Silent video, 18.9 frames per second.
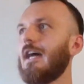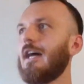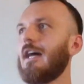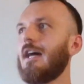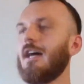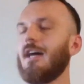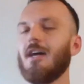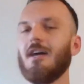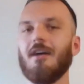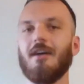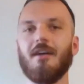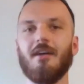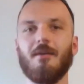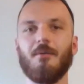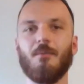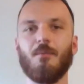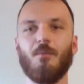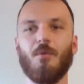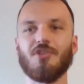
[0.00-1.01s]

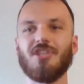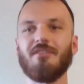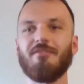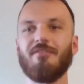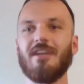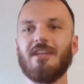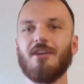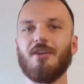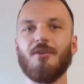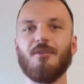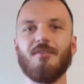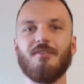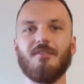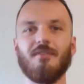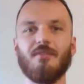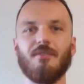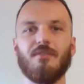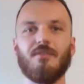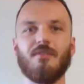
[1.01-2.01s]
uh, watching
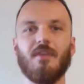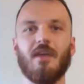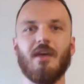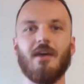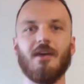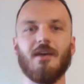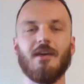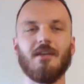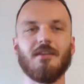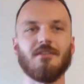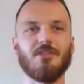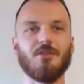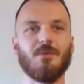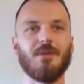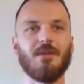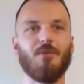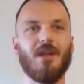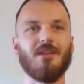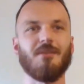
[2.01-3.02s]
videos and uh,
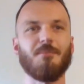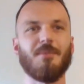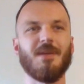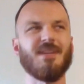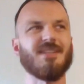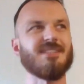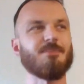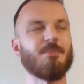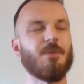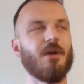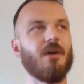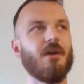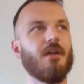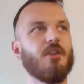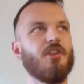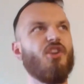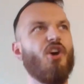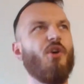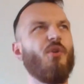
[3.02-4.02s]
doing random bits, but
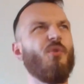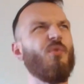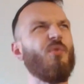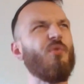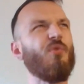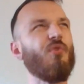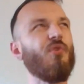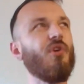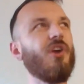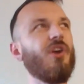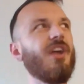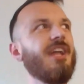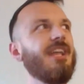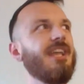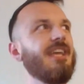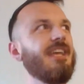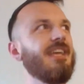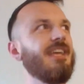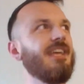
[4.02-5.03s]
not
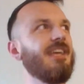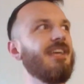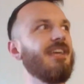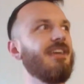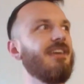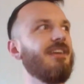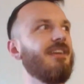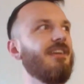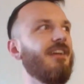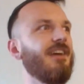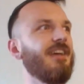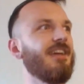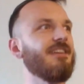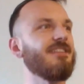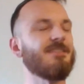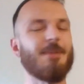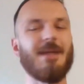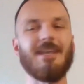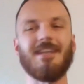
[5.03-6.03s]
really
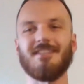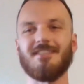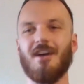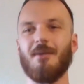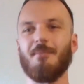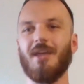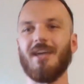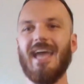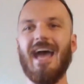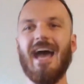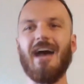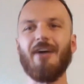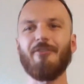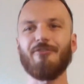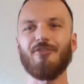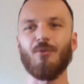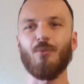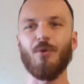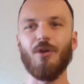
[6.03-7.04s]
like spending time like
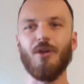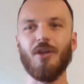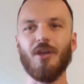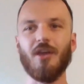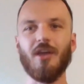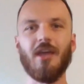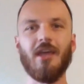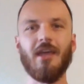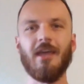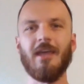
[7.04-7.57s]
after work.